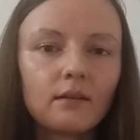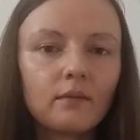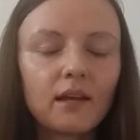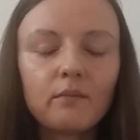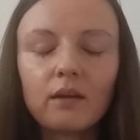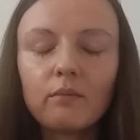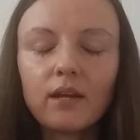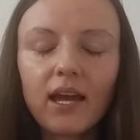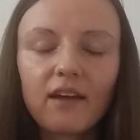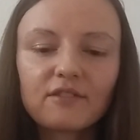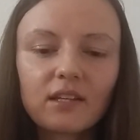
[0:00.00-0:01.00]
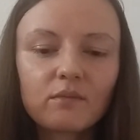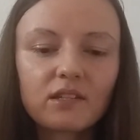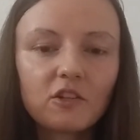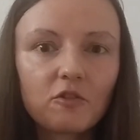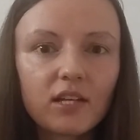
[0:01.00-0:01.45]
They maybe have some
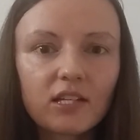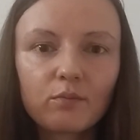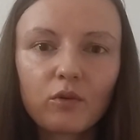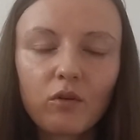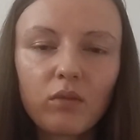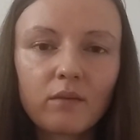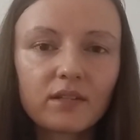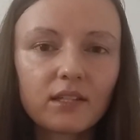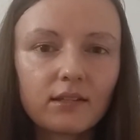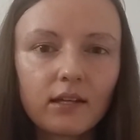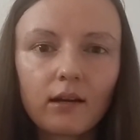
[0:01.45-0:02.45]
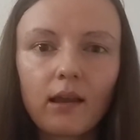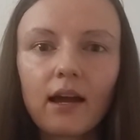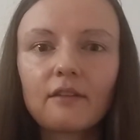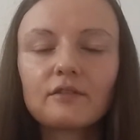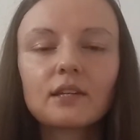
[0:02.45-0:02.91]
serious problems in their
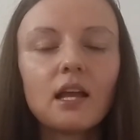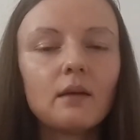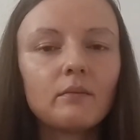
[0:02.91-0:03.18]
lives.